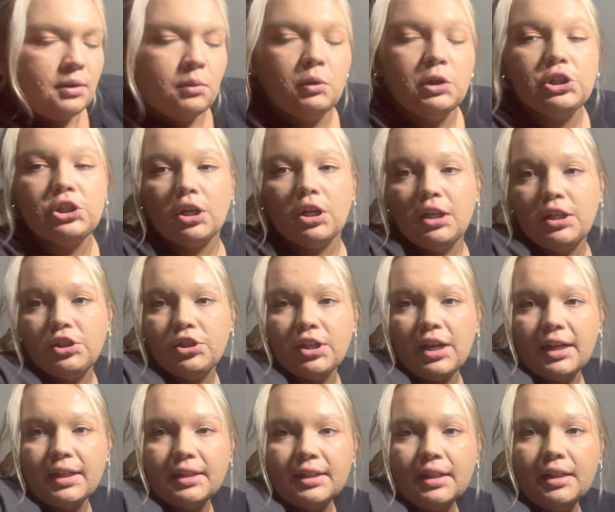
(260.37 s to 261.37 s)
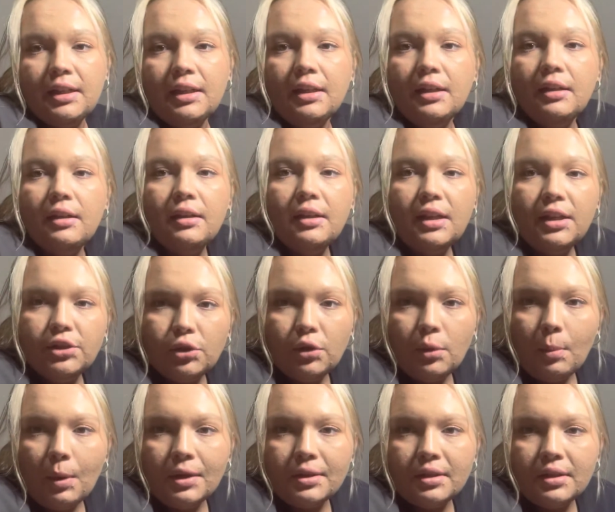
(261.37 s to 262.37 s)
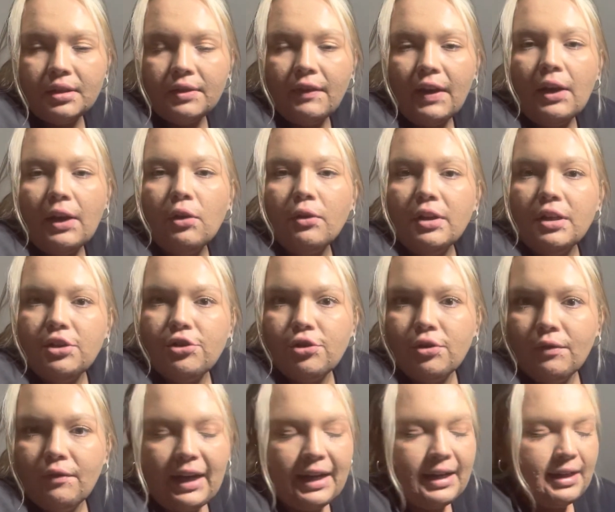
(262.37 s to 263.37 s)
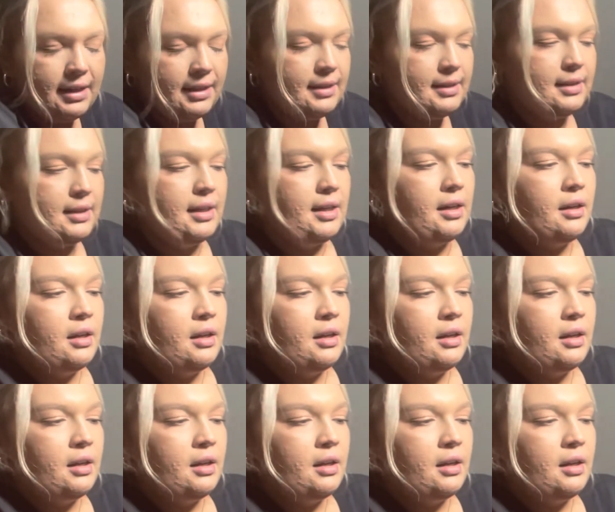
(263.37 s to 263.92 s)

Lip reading: which are injected into a person's vein or intravenously.